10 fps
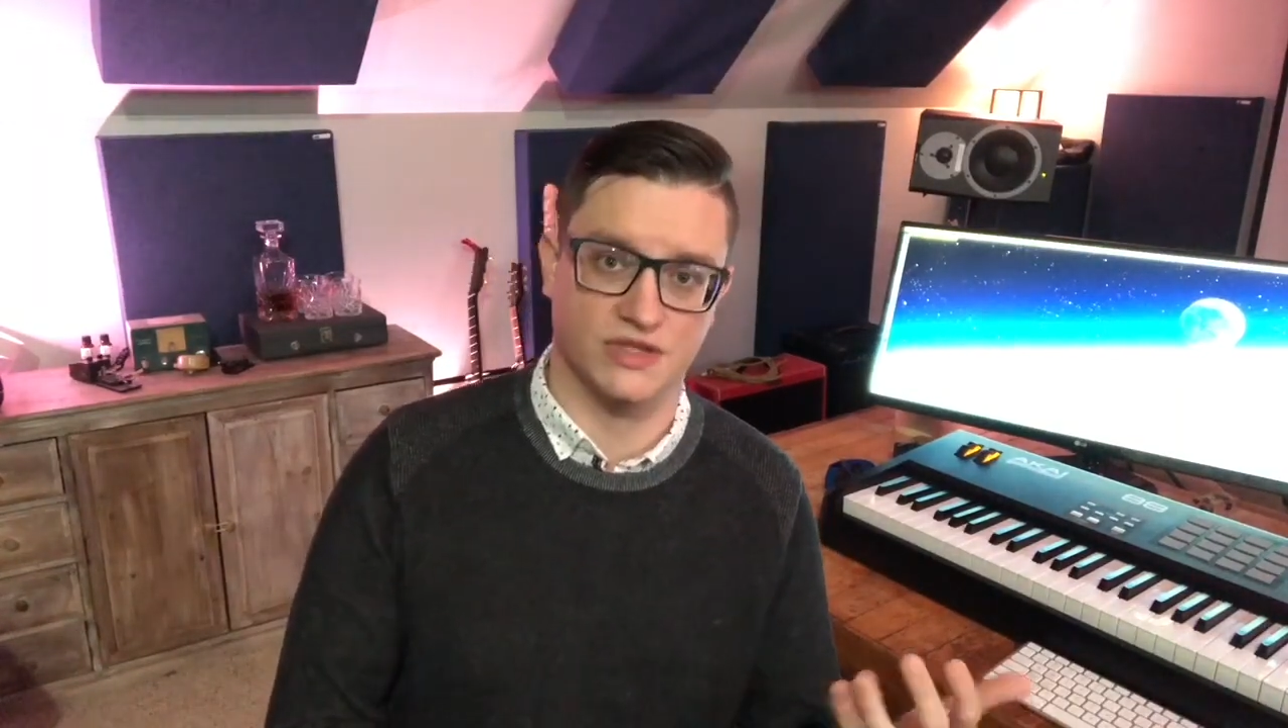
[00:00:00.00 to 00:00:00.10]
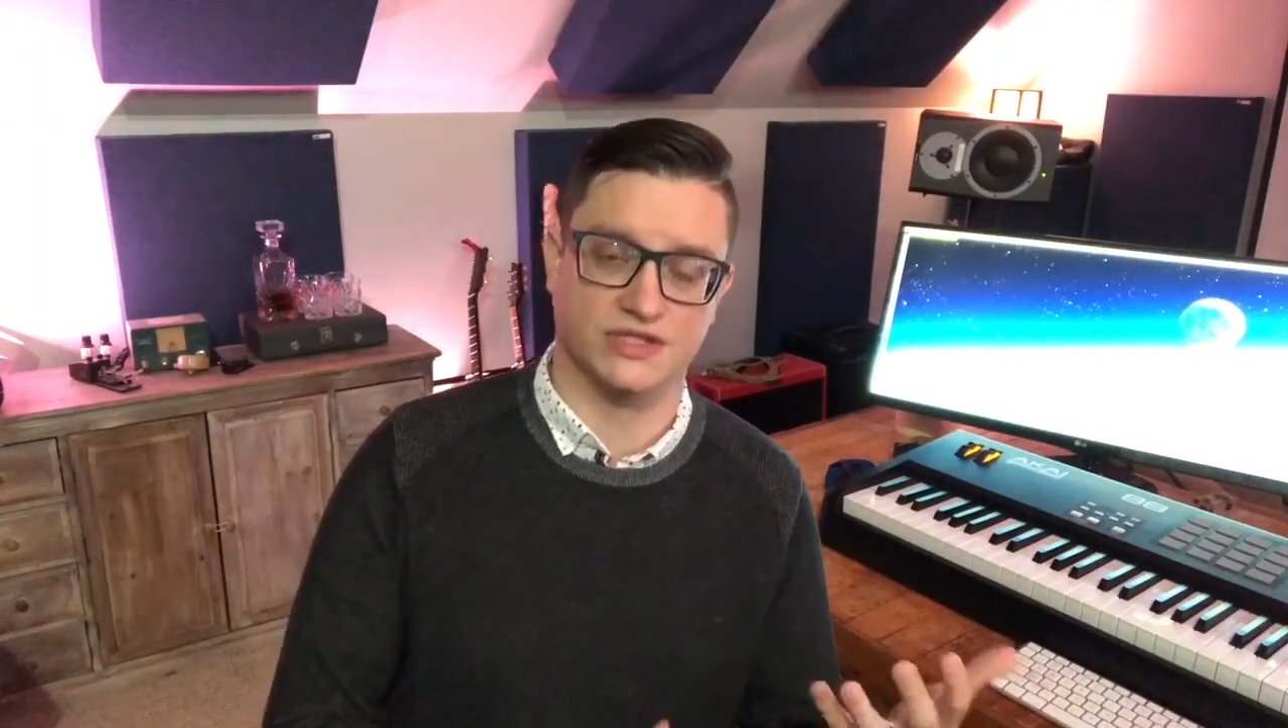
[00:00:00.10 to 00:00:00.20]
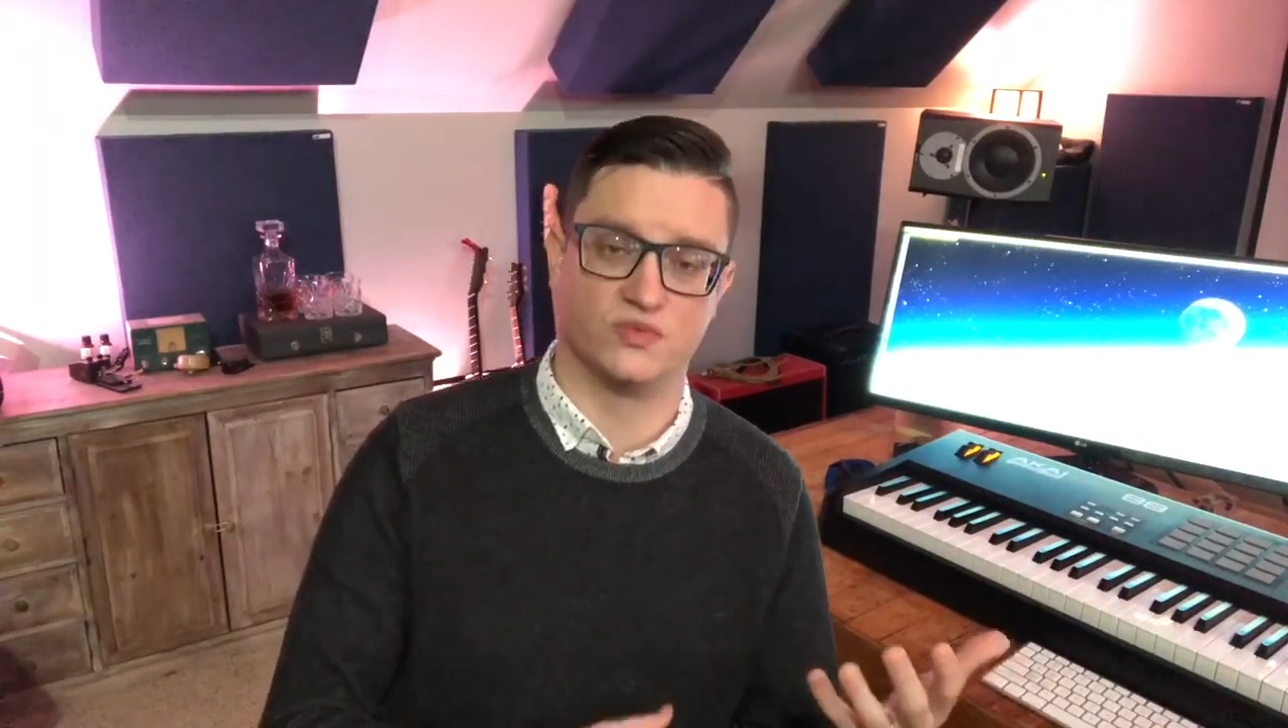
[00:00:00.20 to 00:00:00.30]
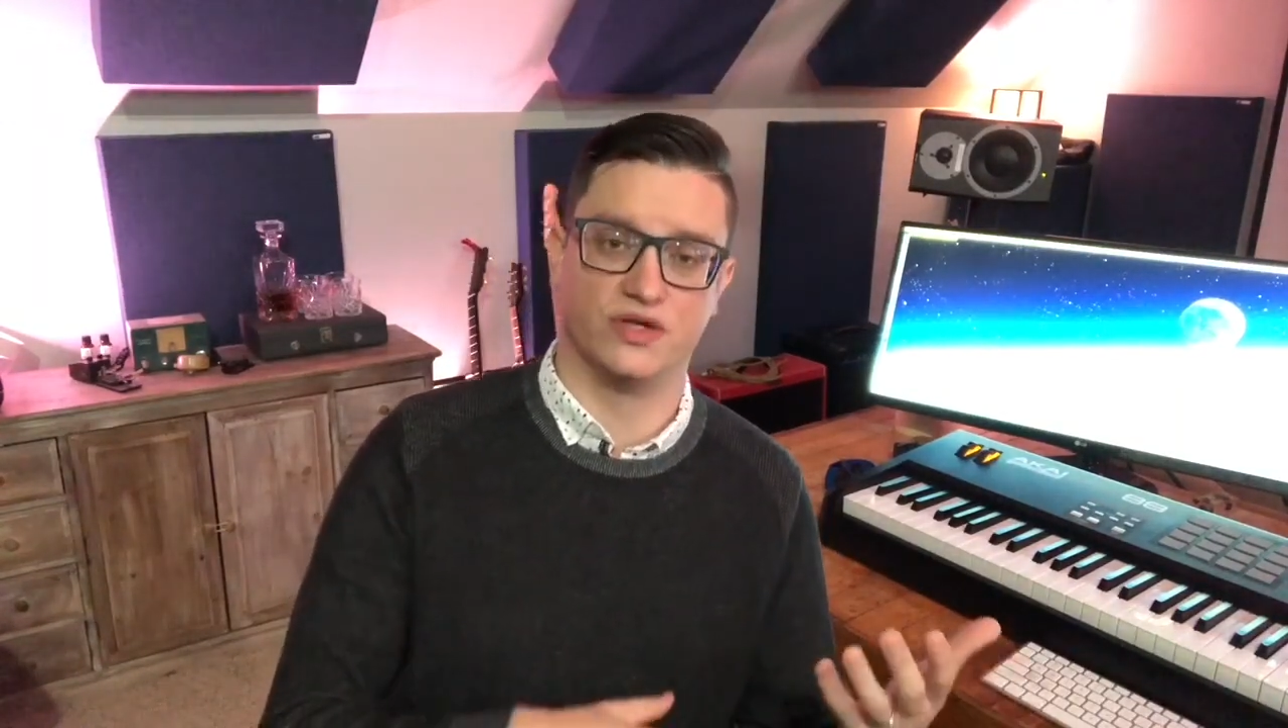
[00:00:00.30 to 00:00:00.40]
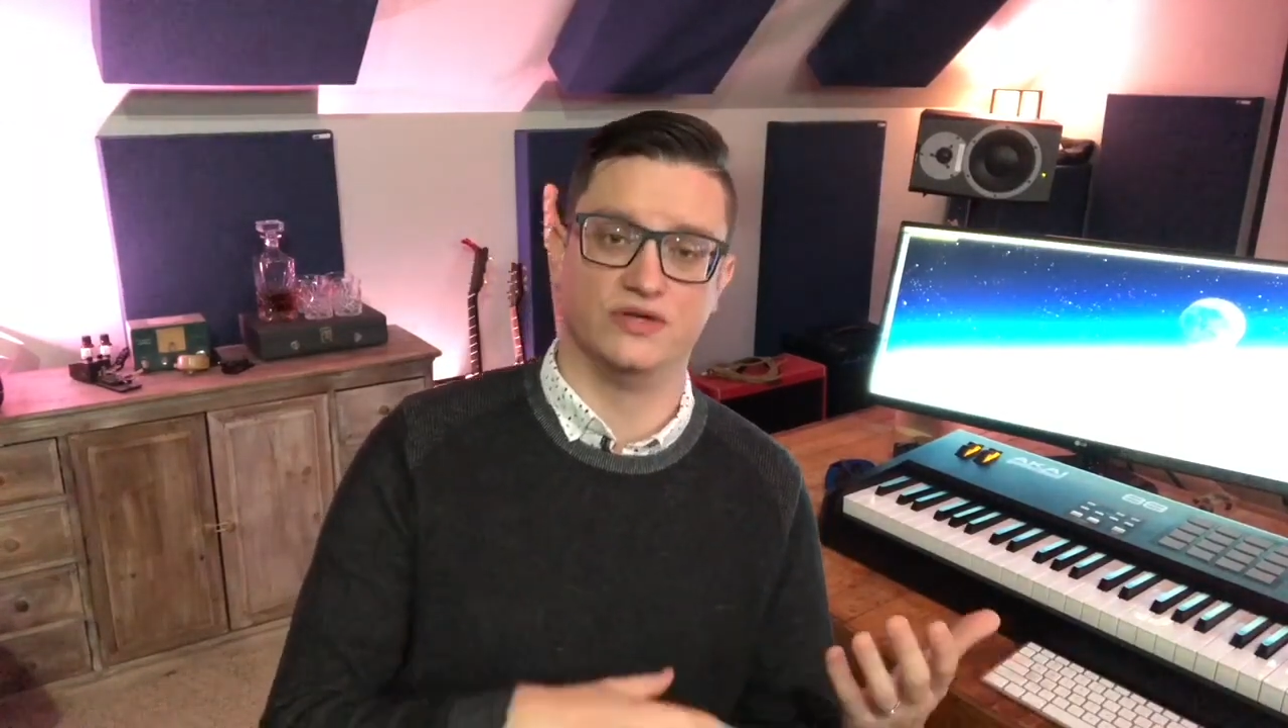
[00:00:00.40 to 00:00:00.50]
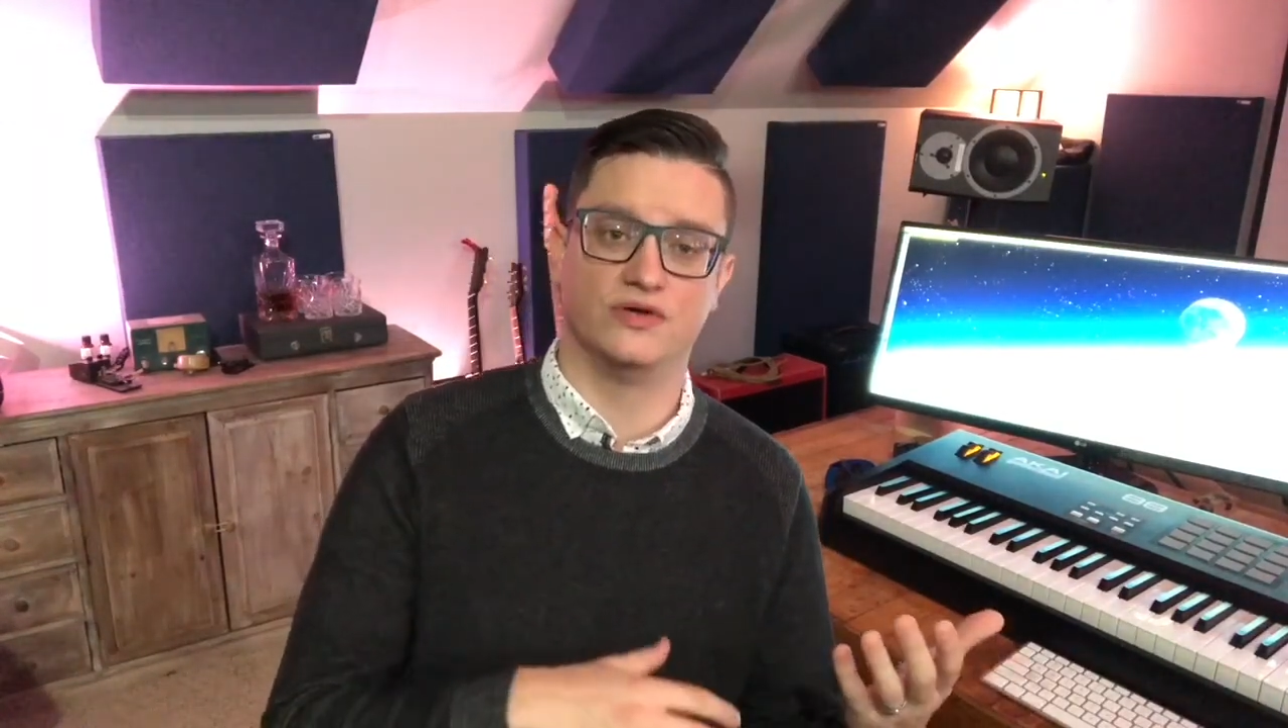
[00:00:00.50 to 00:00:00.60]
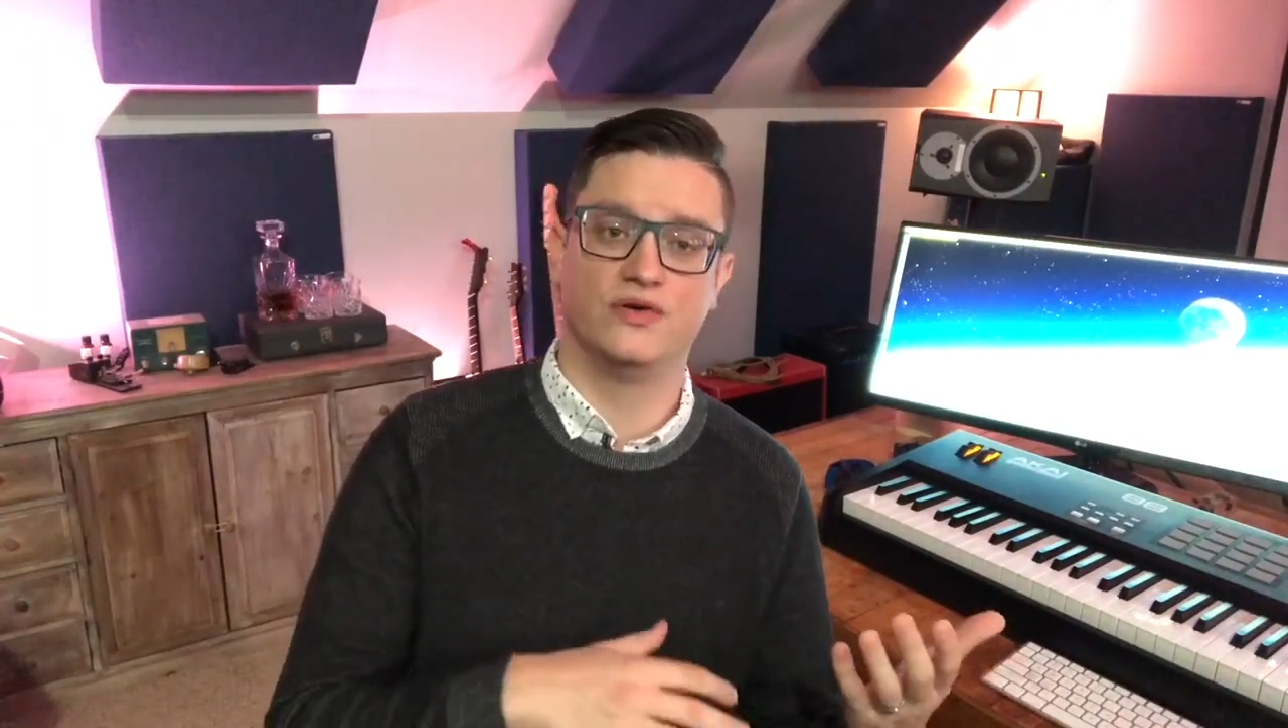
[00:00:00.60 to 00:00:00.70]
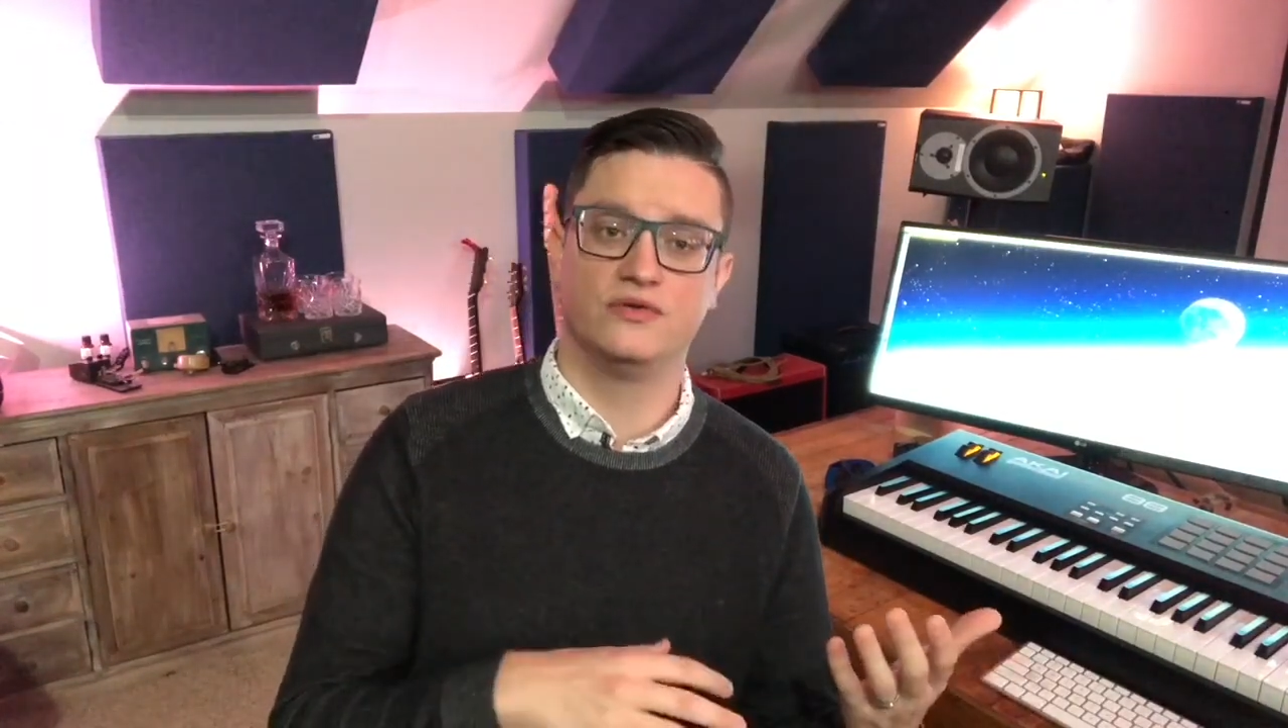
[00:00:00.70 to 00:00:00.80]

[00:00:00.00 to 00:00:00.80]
Which is where you go